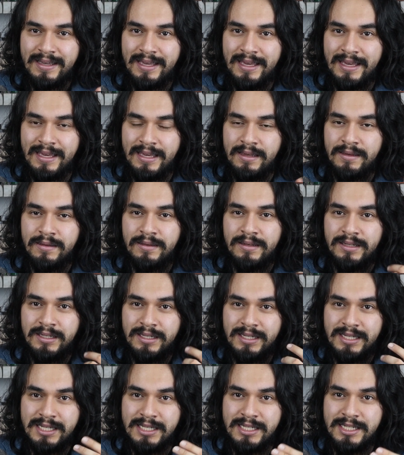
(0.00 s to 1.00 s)
E,
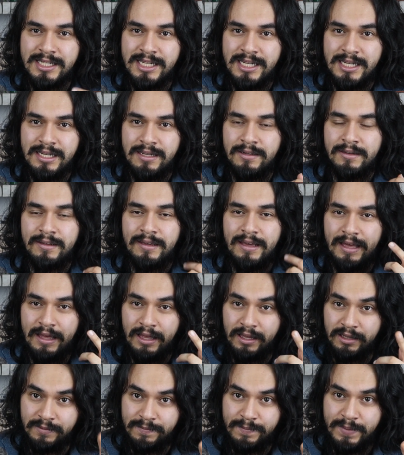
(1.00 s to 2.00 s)
G,
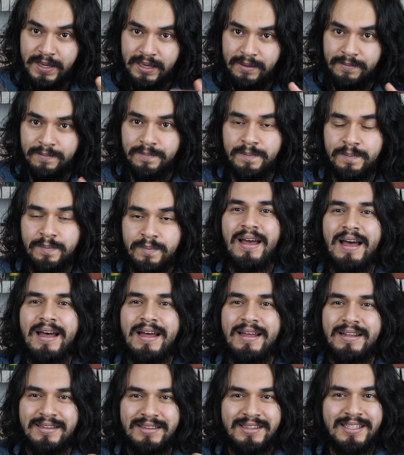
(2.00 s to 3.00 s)
and B.
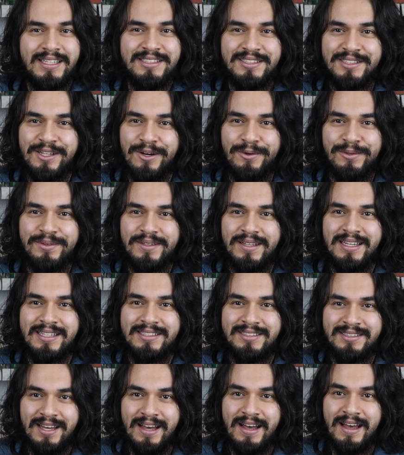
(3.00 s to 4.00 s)
And this note
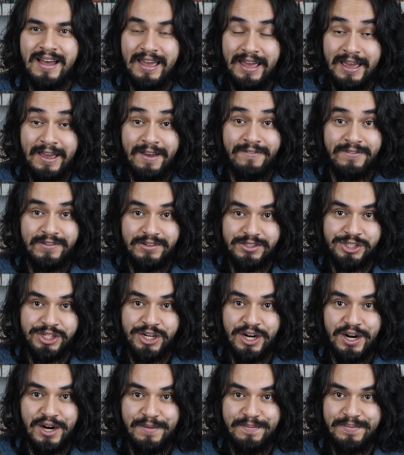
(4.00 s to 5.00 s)
is a F
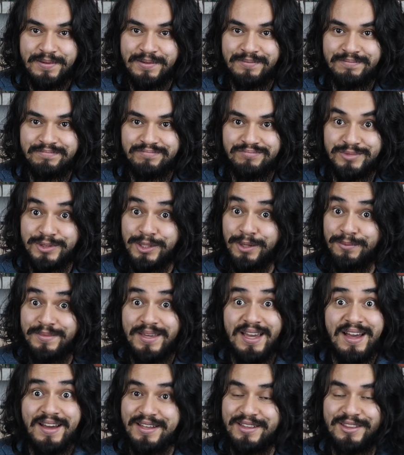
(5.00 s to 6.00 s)
sharp, so
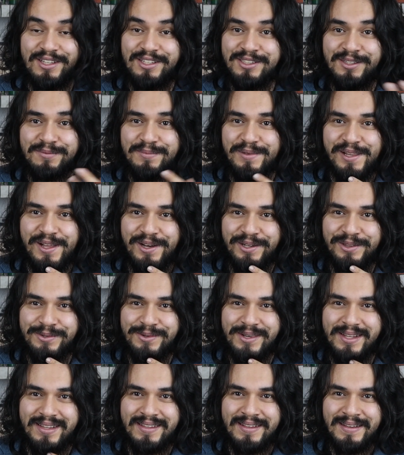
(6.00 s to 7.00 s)
yeah, it doesn't belong to
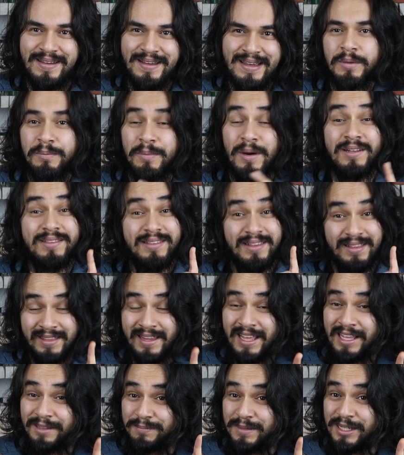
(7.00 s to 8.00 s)
it. But
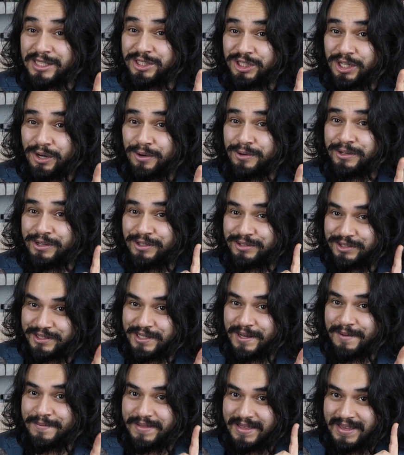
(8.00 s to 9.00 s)
let me show you
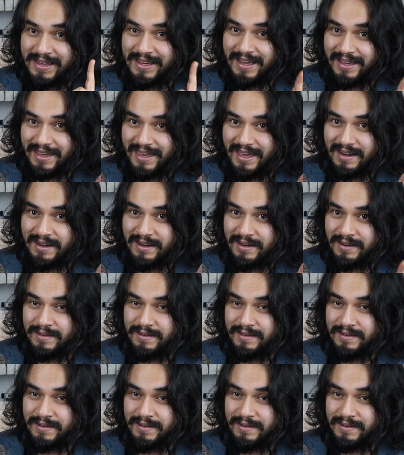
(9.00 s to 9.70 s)
something again.